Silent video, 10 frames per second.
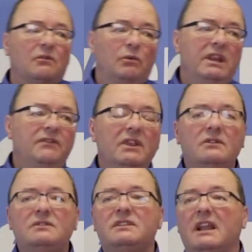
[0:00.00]
we've
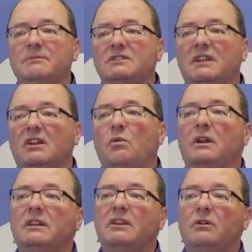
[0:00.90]
used that I'm just going to
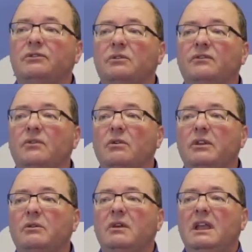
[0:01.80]
quickly go through for
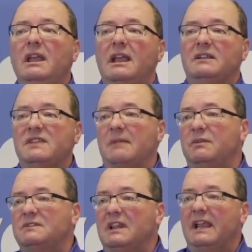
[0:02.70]
you.
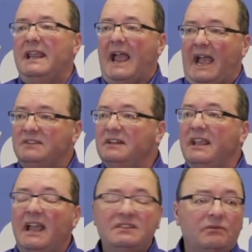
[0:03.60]
Examples like acid
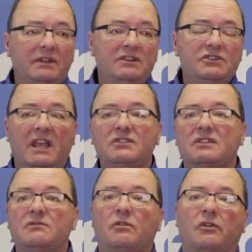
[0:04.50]
gas
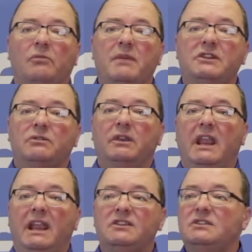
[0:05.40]
reinjection, where we're measuring
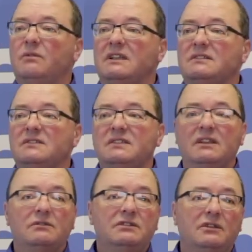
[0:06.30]
H2S and
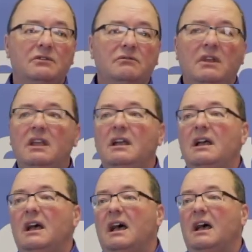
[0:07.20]
CO2.
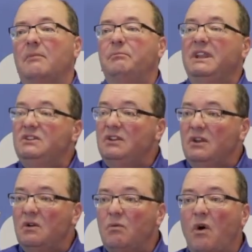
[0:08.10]

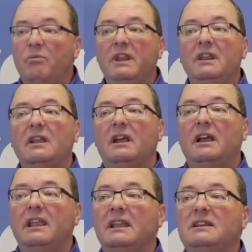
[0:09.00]
BTU
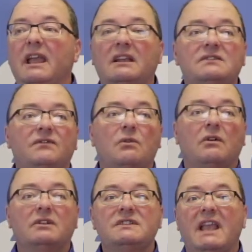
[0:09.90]
Wobbe index
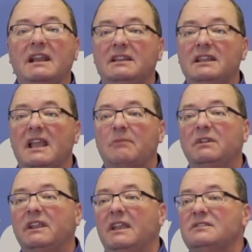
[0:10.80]
for SAG-D
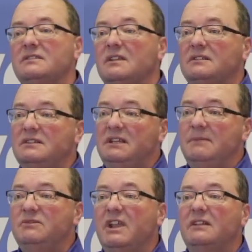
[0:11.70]
applications on
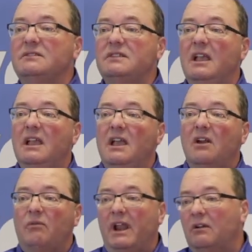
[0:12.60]
steam gens.
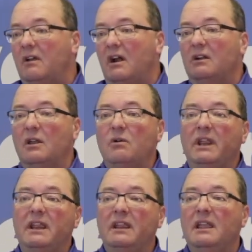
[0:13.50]
Railcar
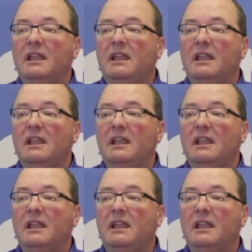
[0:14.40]
loading,